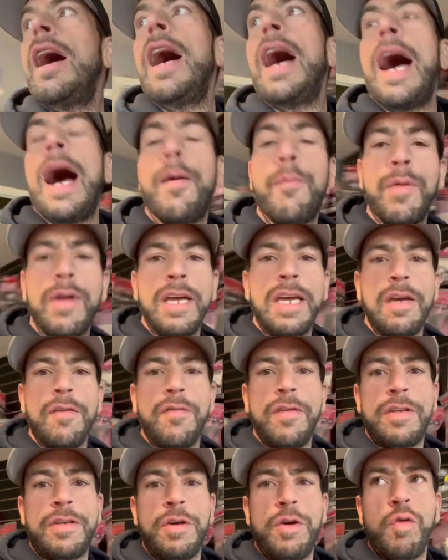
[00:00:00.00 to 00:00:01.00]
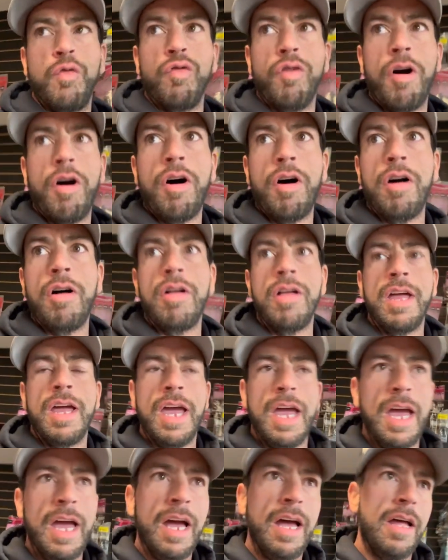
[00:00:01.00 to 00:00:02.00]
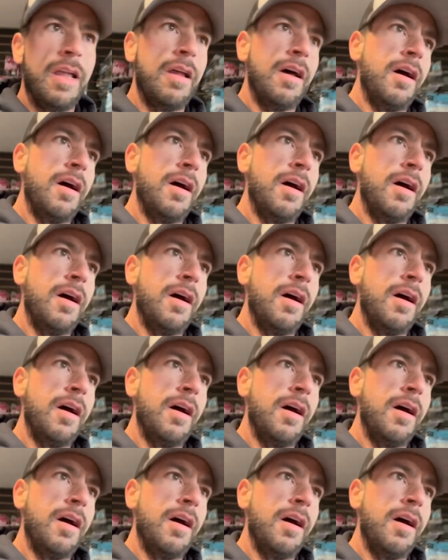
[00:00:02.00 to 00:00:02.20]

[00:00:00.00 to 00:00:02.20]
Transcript: I'm going to give it to you raw and